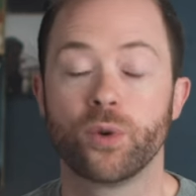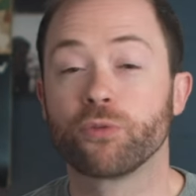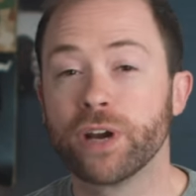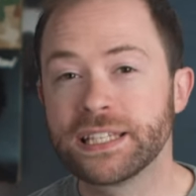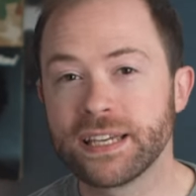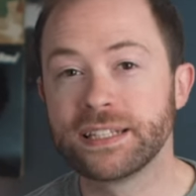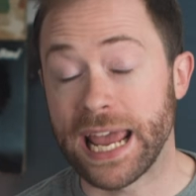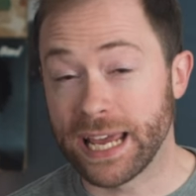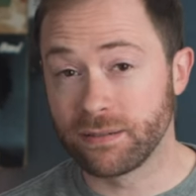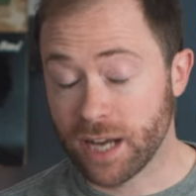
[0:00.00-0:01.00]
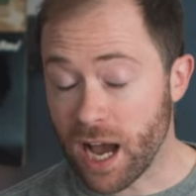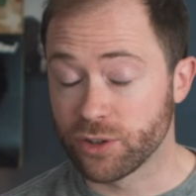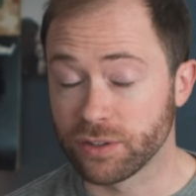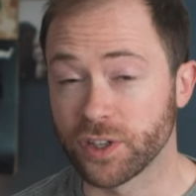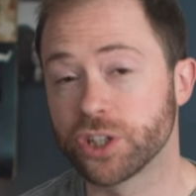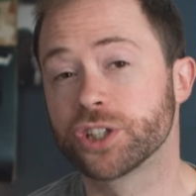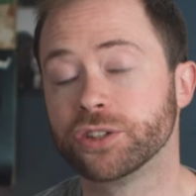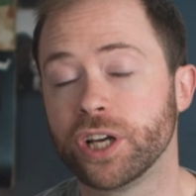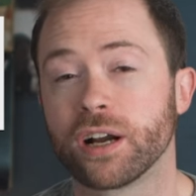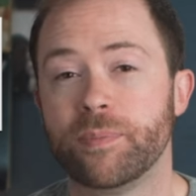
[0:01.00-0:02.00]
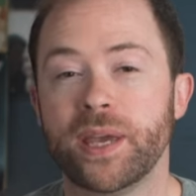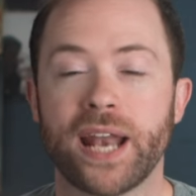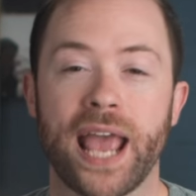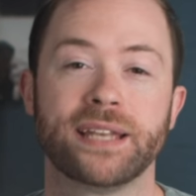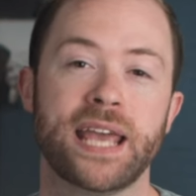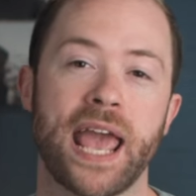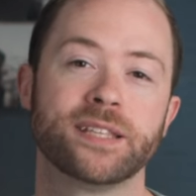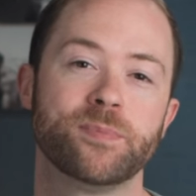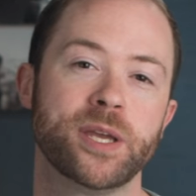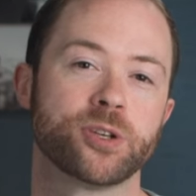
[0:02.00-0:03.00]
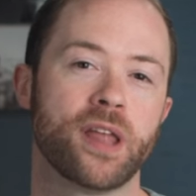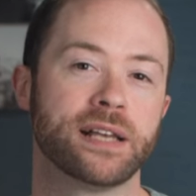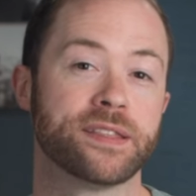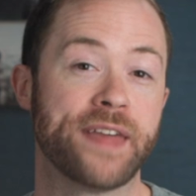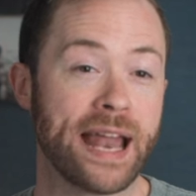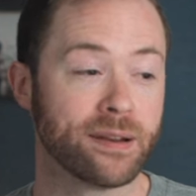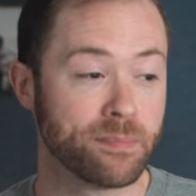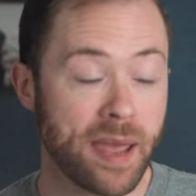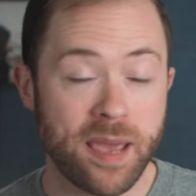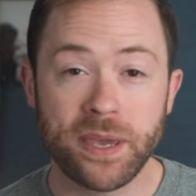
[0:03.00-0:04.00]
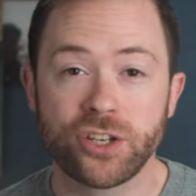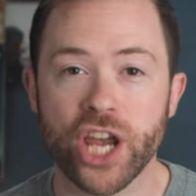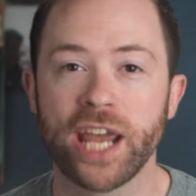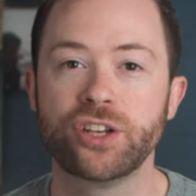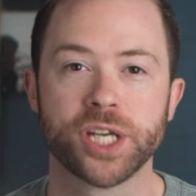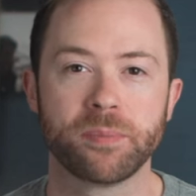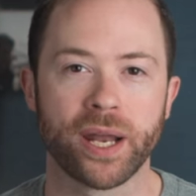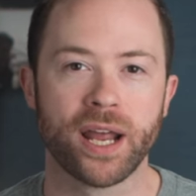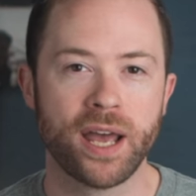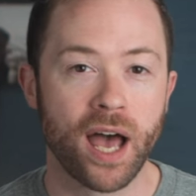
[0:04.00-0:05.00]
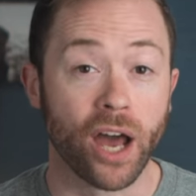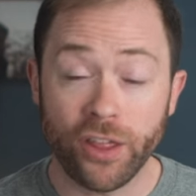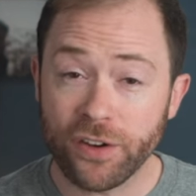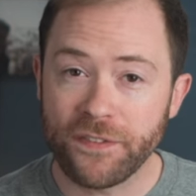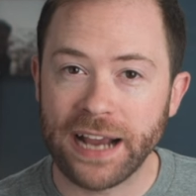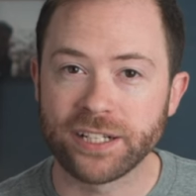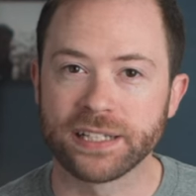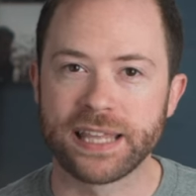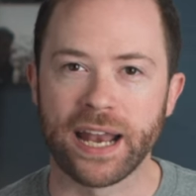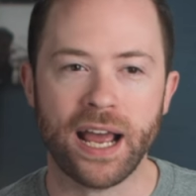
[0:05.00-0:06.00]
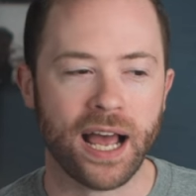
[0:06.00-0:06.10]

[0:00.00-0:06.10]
With recent and controversial European anti-hate speech laws, that may be changing, but another factor is that